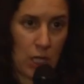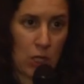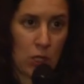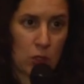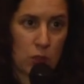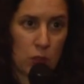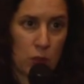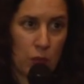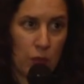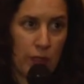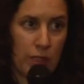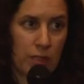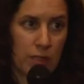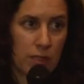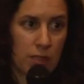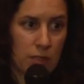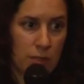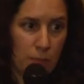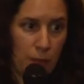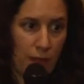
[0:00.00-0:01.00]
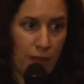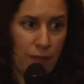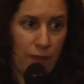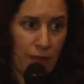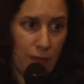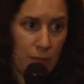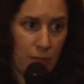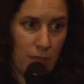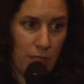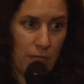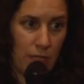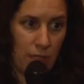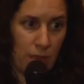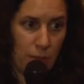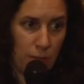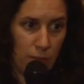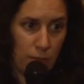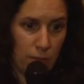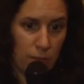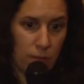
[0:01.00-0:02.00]
So for instance, my family,
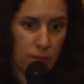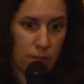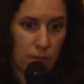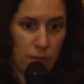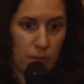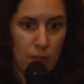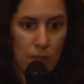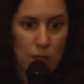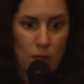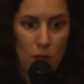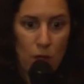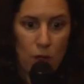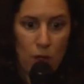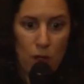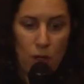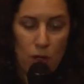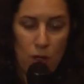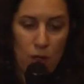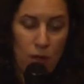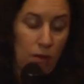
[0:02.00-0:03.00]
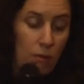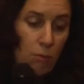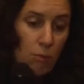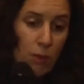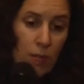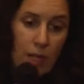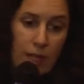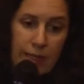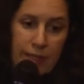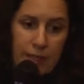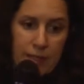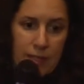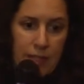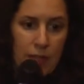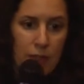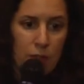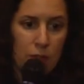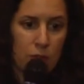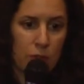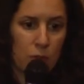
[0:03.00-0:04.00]
well, I can tell
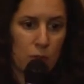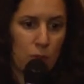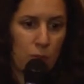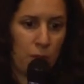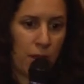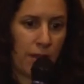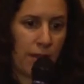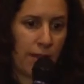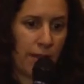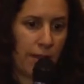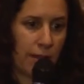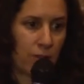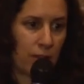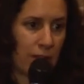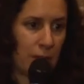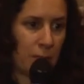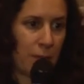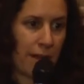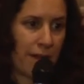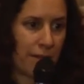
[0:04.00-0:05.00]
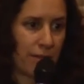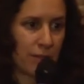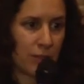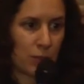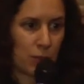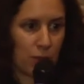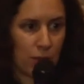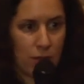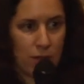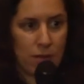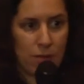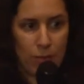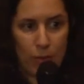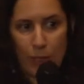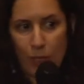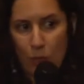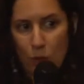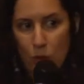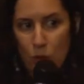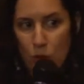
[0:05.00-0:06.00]
you, so my grandparents were what
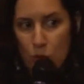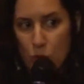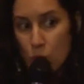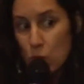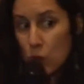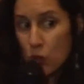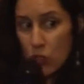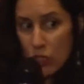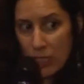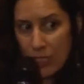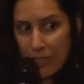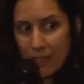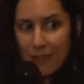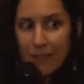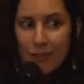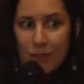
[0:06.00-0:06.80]
I call Sushi.